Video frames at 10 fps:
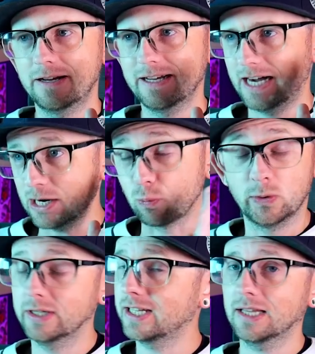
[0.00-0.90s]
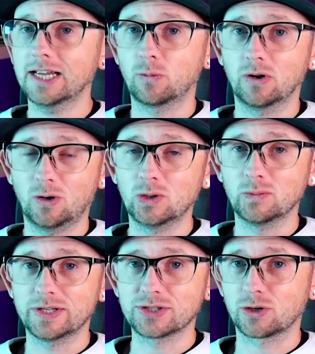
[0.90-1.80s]
I really like where all
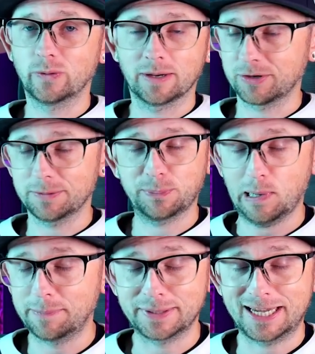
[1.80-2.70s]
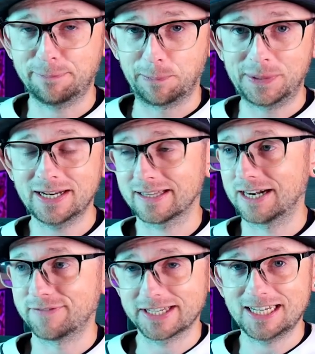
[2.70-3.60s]
of these are going. I'm going to probably keep repeating that
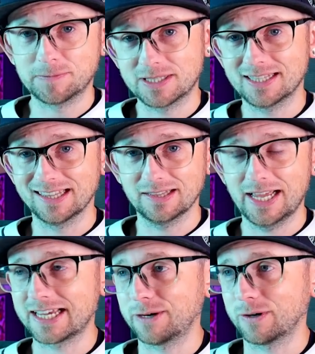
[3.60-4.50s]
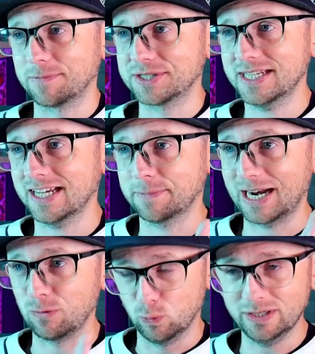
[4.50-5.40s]
if I keep liking what I'm seeing, but
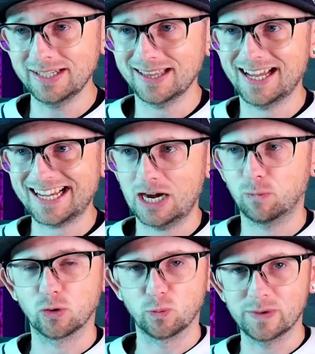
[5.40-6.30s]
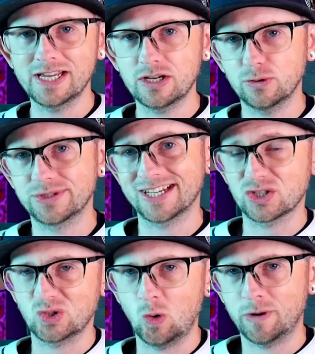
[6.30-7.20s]
I really like how we're reusing
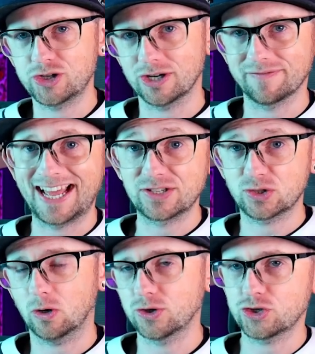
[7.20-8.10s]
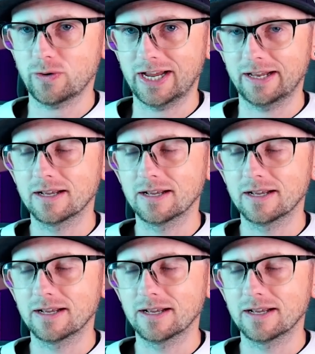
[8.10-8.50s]
so much of that start straight,